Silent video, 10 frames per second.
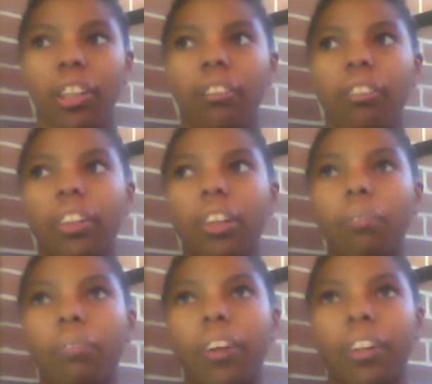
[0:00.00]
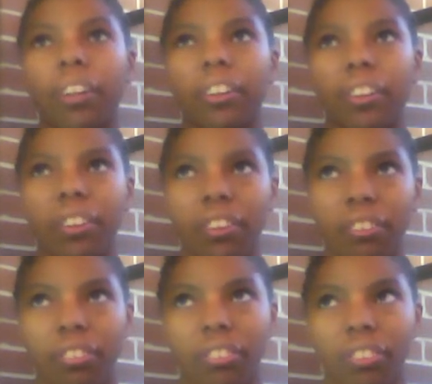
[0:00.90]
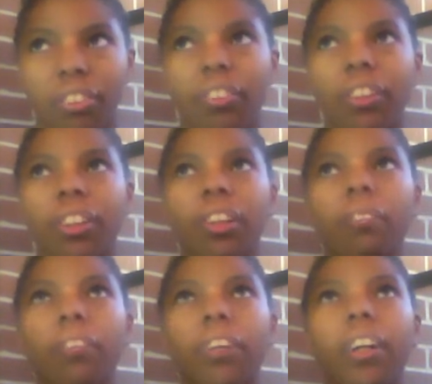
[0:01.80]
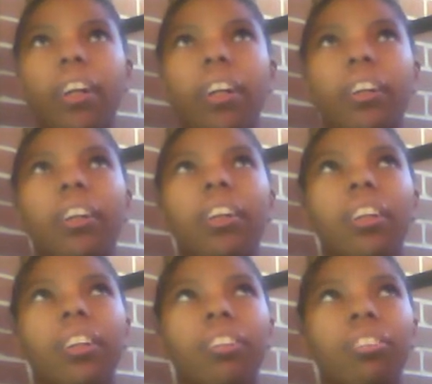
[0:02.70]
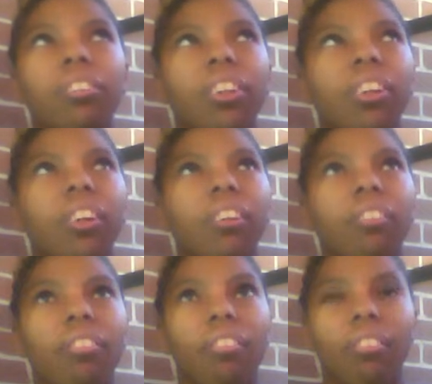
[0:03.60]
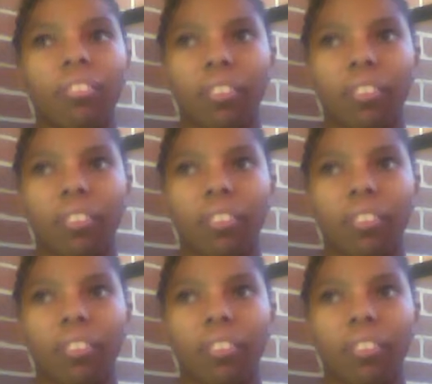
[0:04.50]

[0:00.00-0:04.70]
you want to keep your hair conditioned, you want to keep your hair just